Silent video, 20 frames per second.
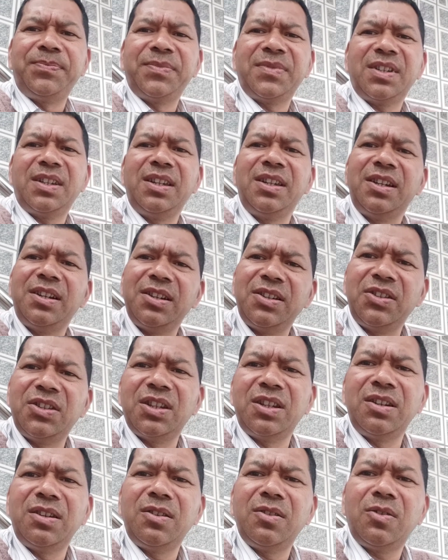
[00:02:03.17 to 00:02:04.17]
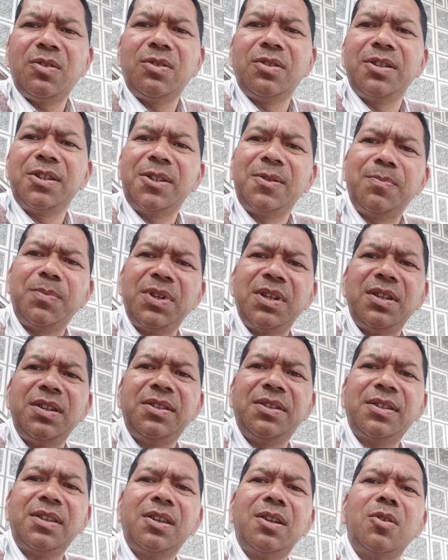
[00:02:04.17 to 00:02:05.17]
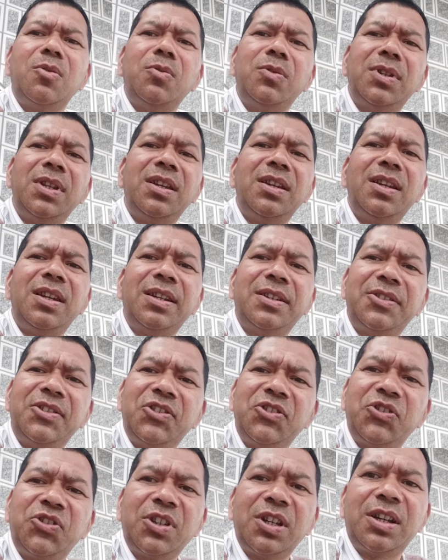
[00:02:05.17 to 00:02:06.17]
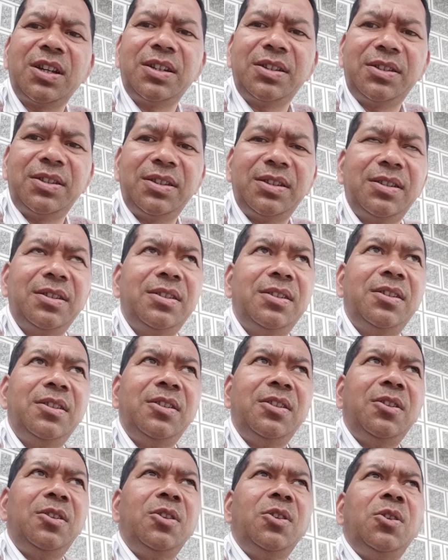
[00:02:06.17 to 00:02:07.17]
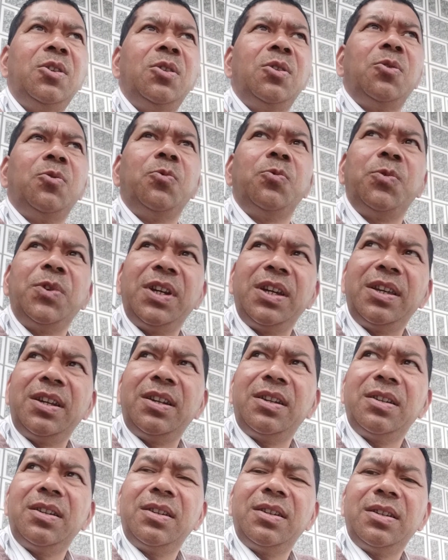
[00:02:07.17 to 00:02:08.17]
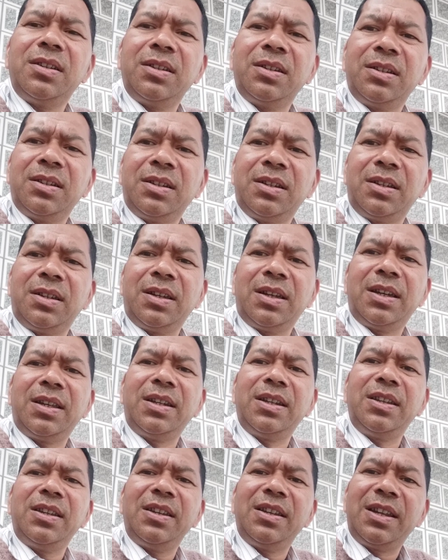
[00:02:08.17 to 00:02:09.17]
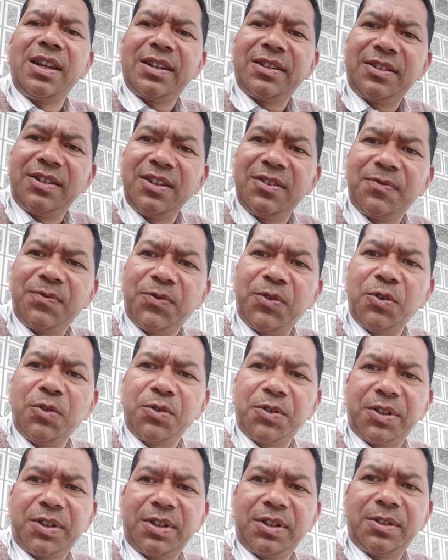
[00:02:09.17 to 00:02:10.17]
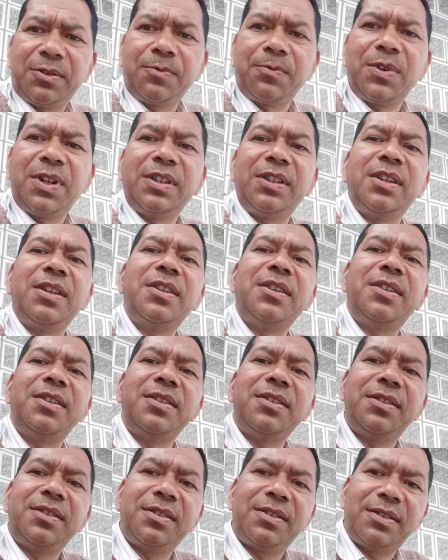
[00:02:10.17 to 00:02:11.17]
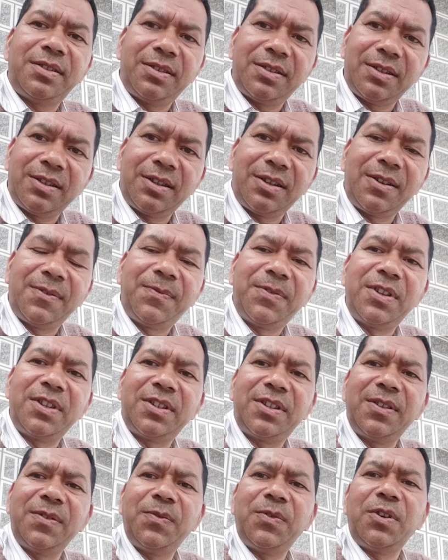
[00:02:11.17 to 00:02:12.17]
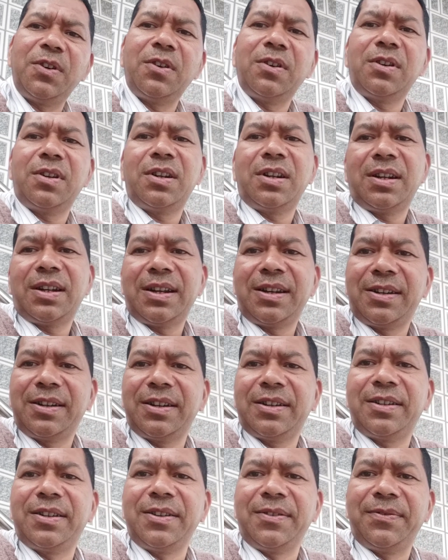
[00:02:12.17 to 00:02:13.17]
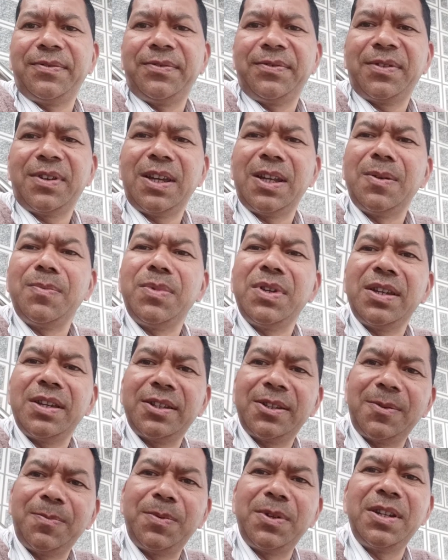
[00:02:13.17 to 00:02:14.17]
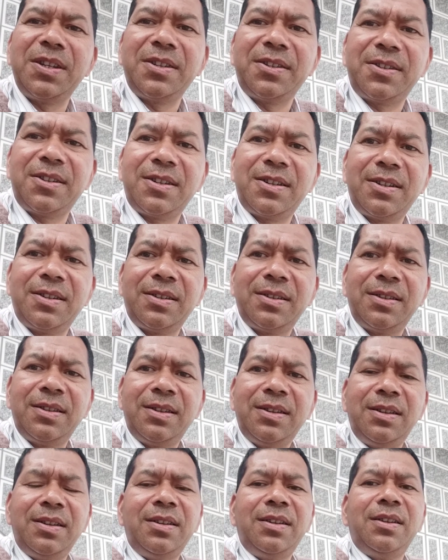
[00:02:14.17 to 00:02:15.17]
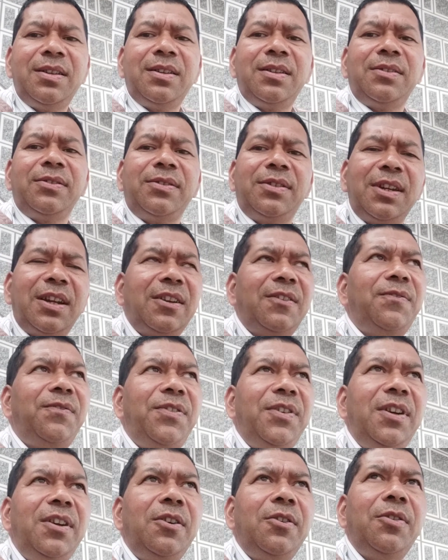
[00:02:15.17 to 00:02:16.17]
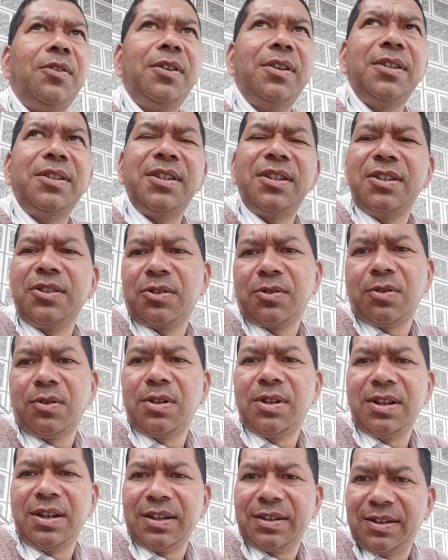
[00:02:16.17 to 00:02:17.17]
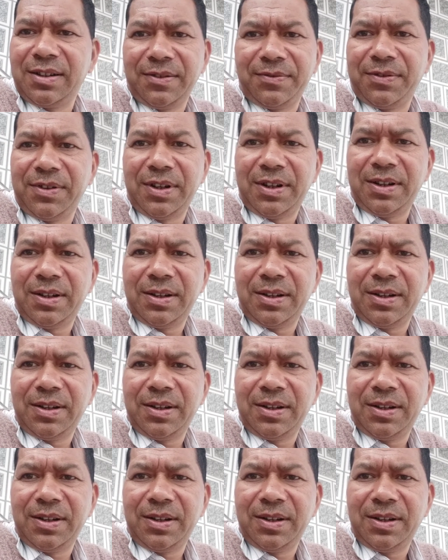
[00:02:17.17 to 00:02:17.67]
a region or a space around the electric charge where any electric force, whether it is repulsive or attractive, can be experienced. That field or region is called electric field.